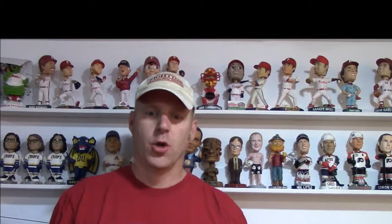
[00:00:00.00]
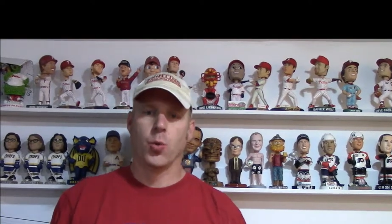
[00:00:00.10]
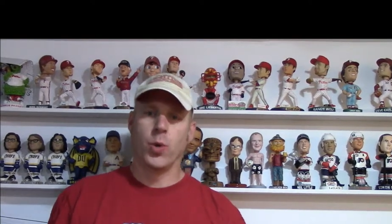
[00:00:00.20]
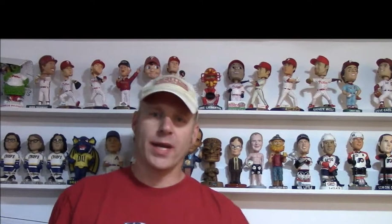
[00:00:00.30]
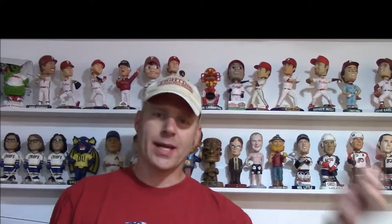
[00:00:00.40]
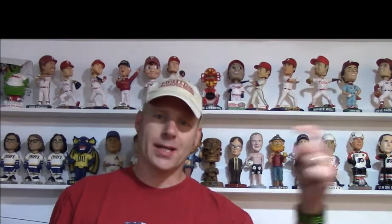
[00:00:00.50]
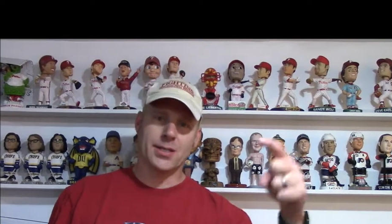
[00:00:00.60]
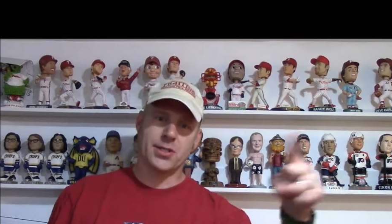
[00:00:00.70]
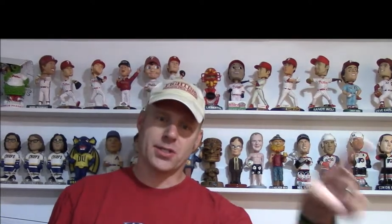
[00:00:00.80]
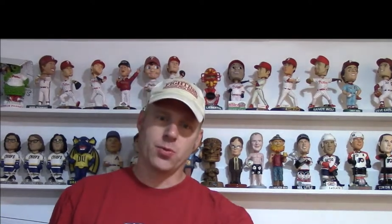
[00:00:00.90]
winning
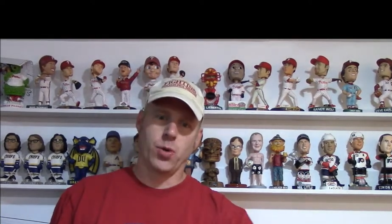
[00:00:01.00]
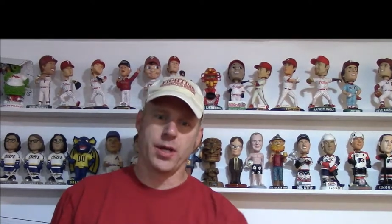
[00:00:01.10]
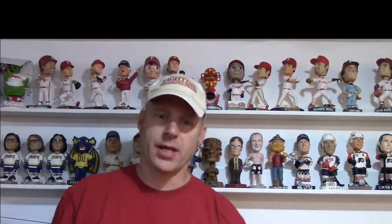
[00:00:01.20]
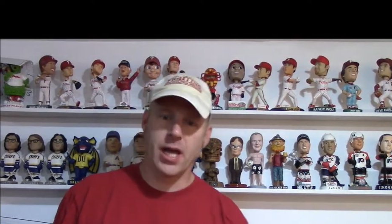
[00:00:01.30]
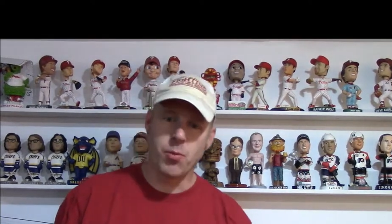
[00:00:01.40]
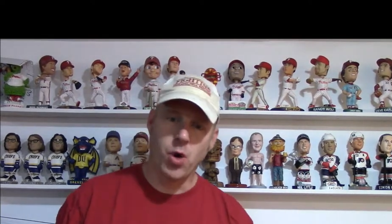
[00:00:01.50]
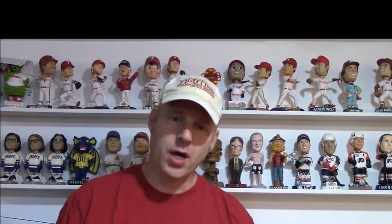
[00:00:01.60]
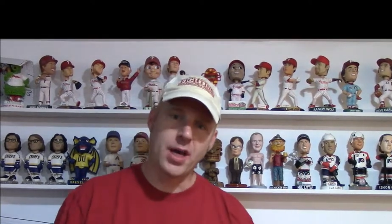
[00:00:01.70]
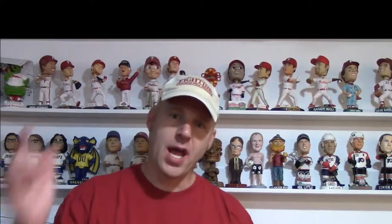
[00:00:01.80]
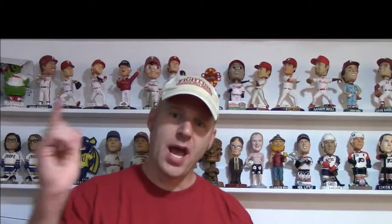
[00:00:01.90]
6-1 in Game
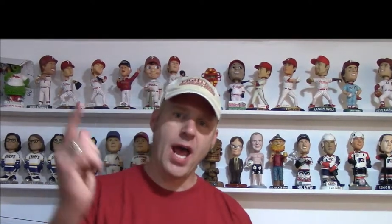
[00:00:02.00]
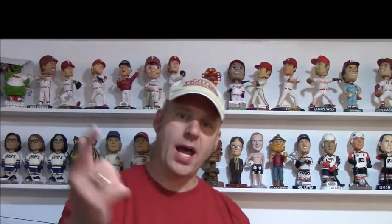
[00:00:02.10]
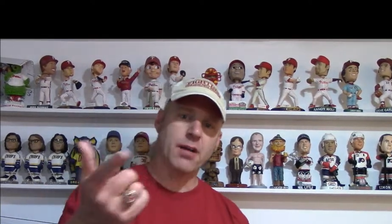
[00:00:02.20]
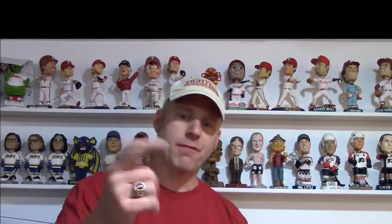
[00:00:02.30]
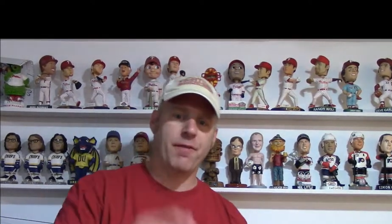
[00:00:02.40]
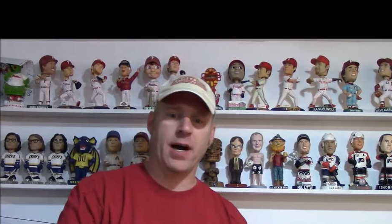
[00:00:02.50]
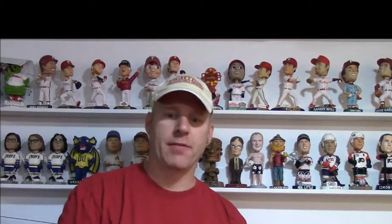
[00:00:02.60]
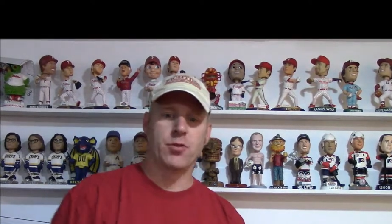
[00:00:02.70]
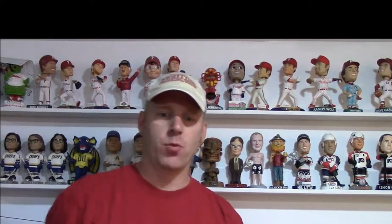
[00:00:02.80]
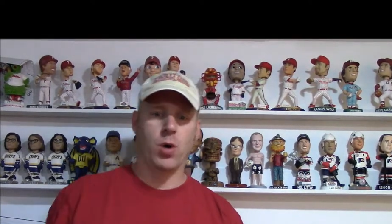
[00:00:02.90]
1 and
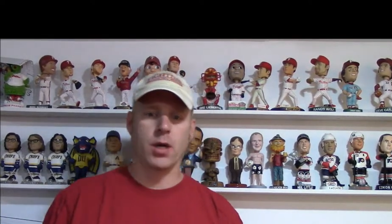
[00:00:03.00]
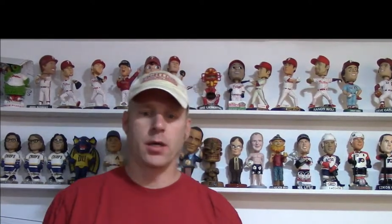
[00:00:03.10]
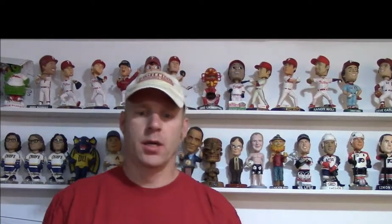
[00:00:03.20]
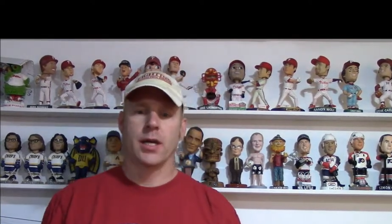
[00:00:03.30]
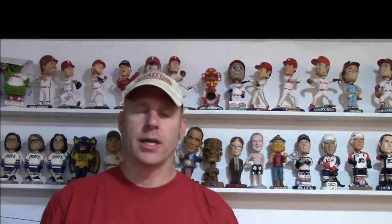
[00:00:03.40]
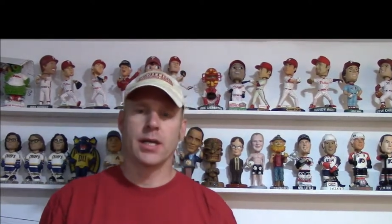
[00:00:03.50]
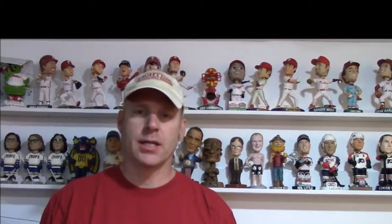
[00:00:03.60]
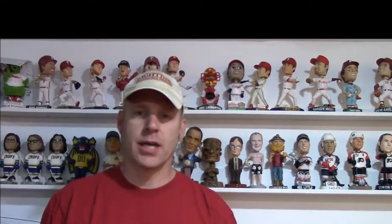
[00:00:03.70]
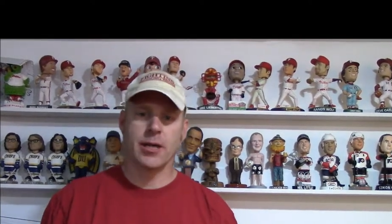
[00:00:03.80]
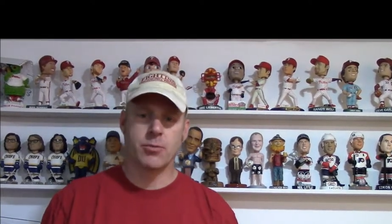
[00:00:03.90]
5-1
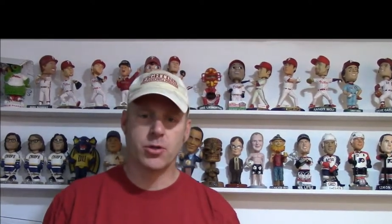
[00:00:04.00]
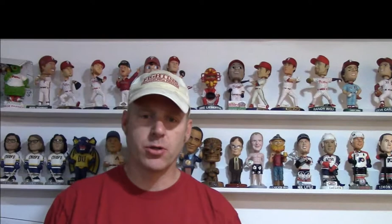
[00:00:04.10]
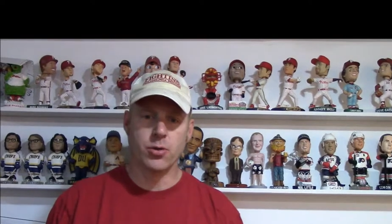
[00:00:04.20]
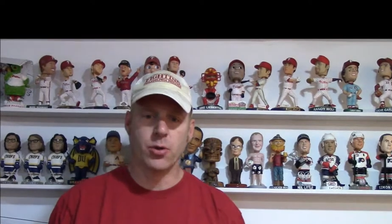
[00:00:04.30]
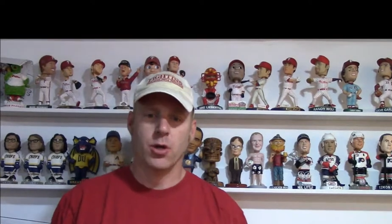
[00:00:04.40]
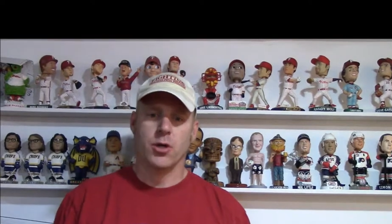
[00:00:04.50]
in Game 2.